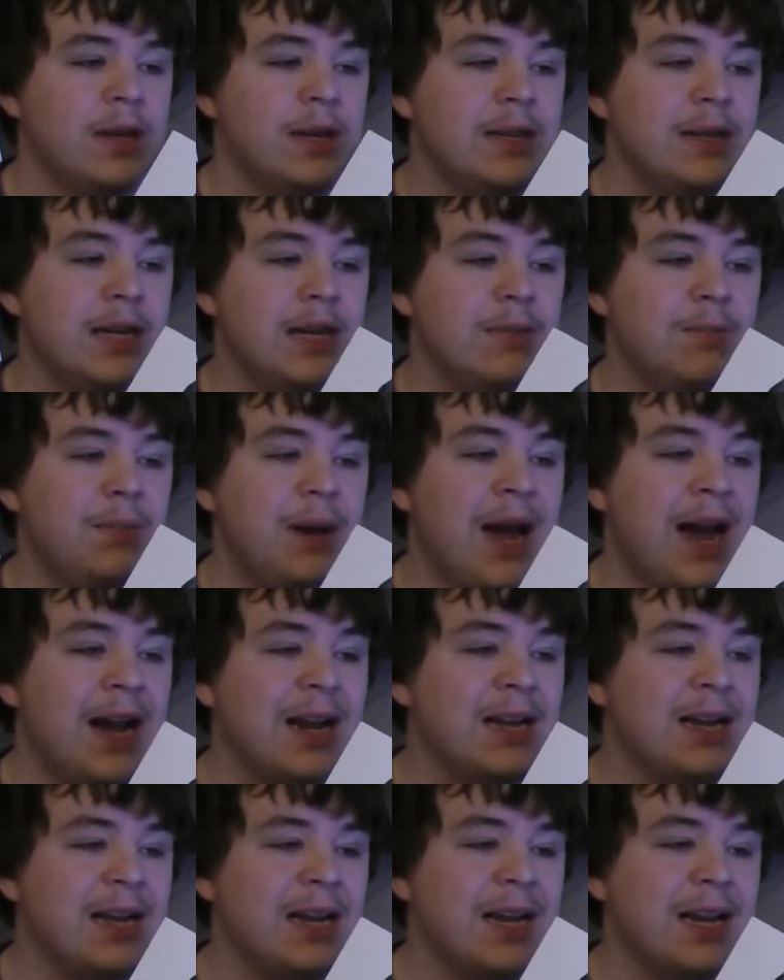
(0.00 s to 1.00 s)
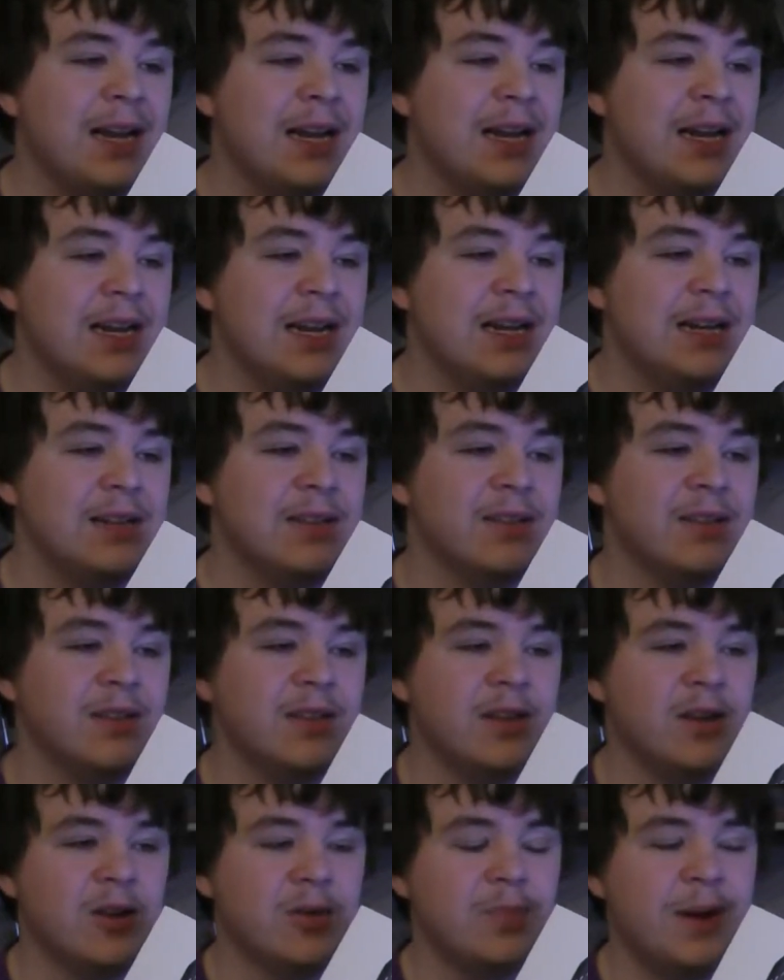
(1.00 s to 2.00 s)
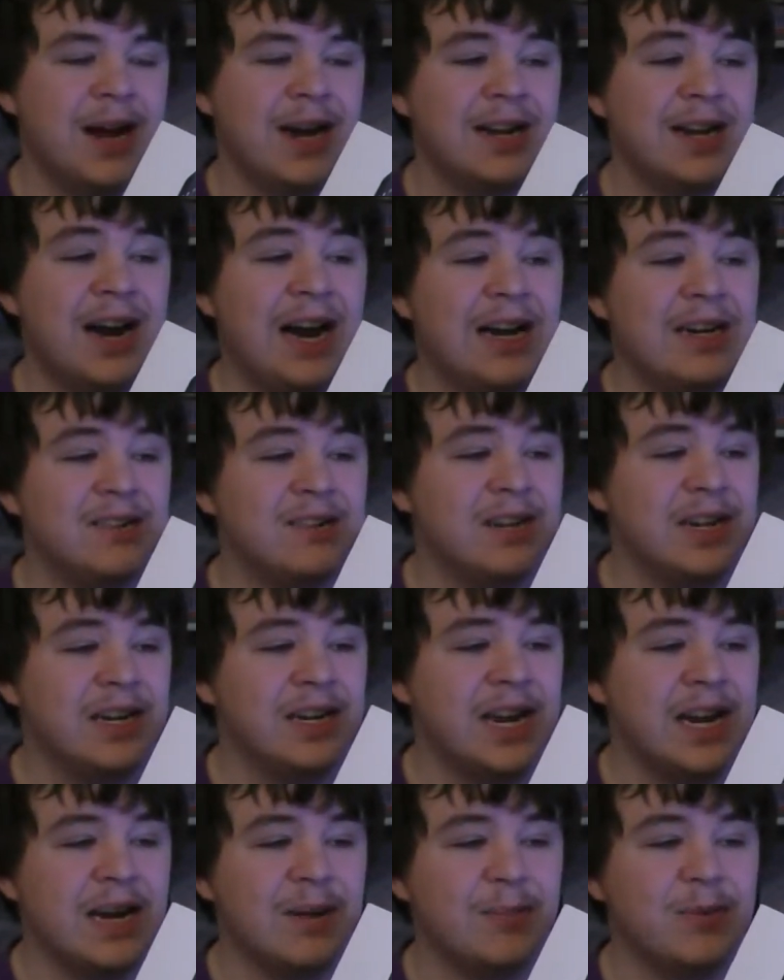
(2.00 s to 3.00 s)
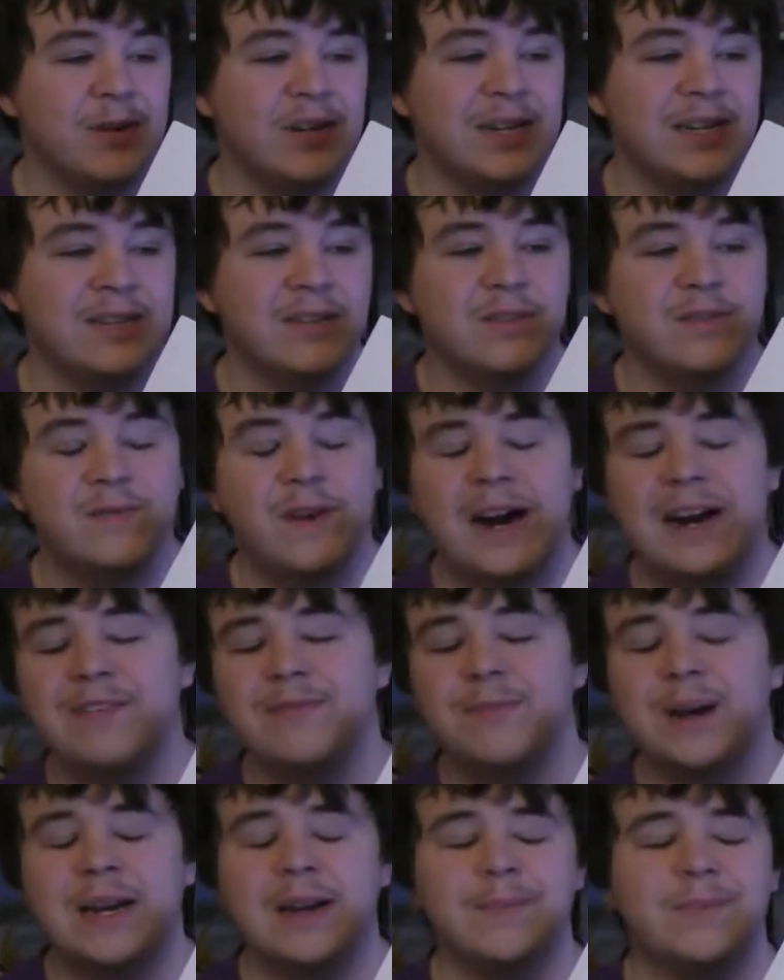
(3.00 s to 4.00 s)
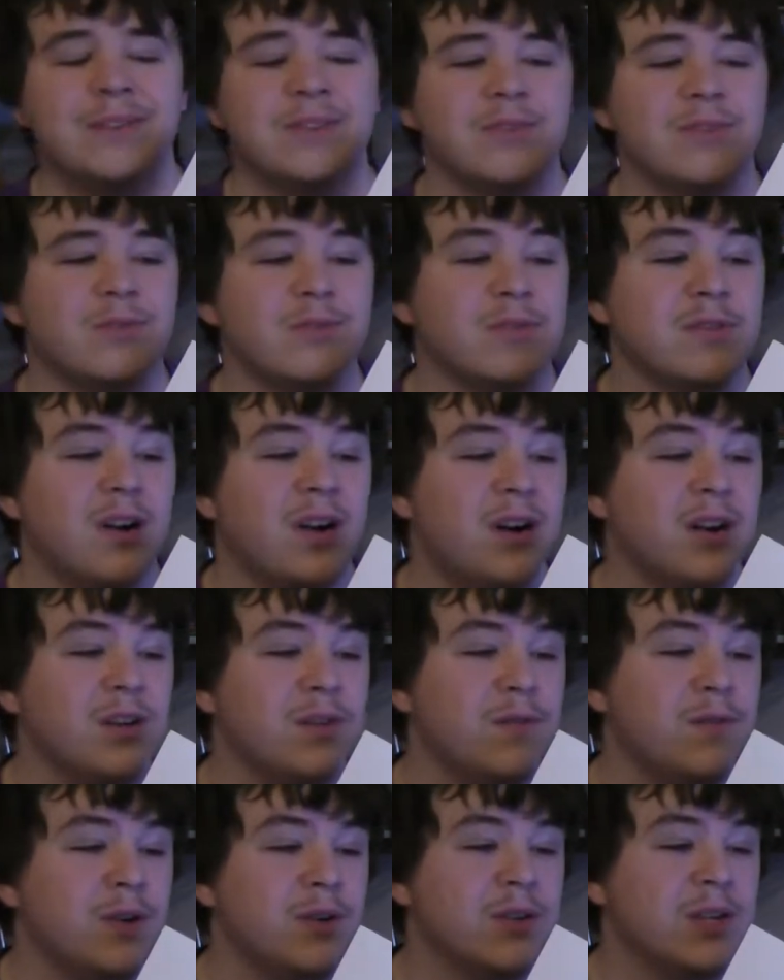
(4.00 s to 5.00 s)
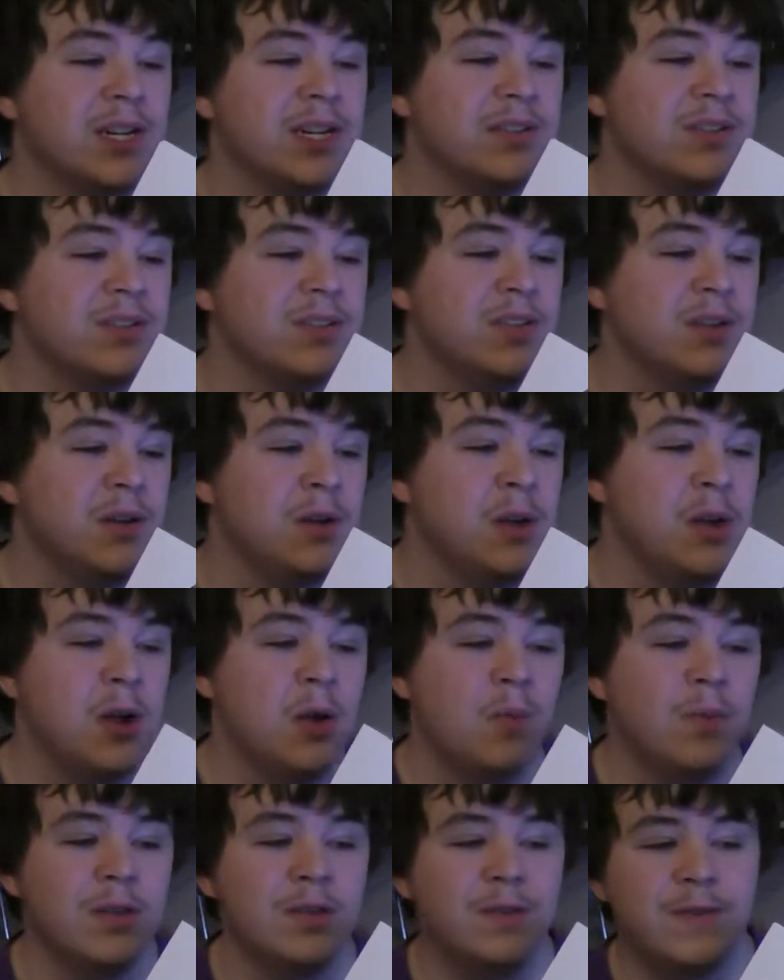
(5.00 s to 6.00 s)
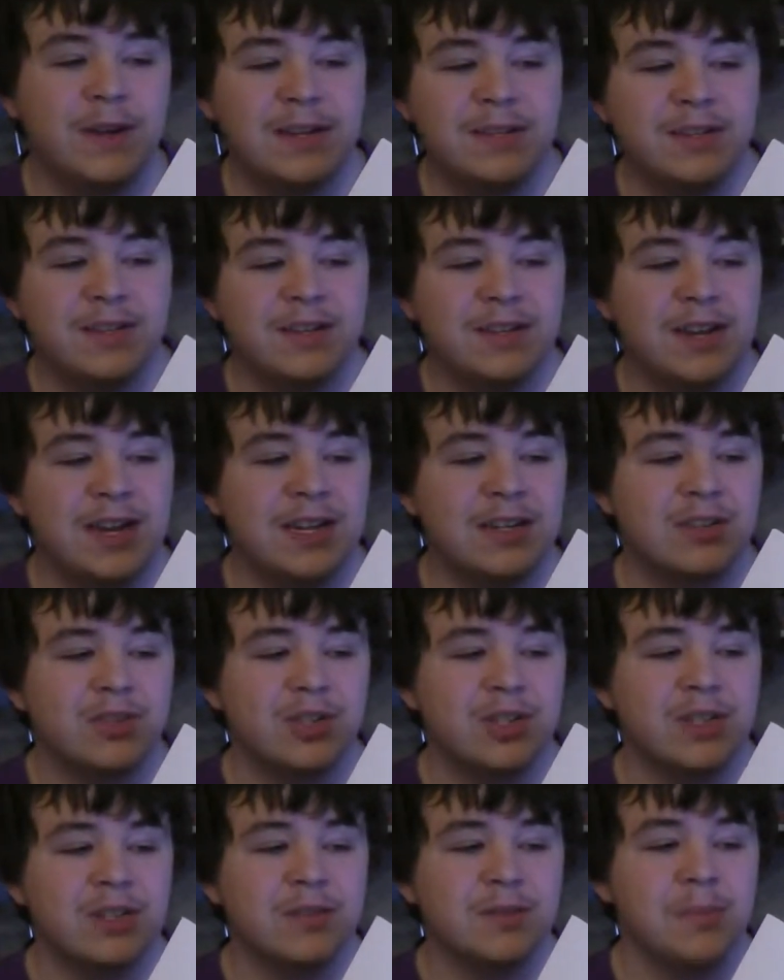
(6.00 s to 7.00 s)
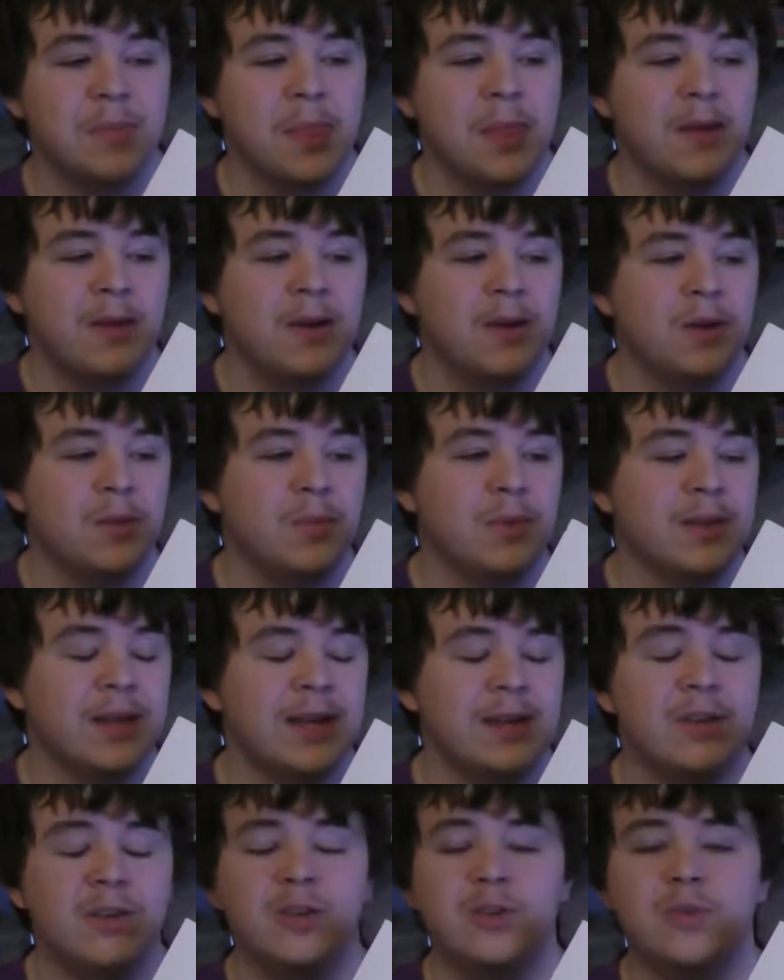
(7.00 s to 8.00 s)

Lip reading: The back eyesight camera is 5 megapixels with autofocus, with face detection, with an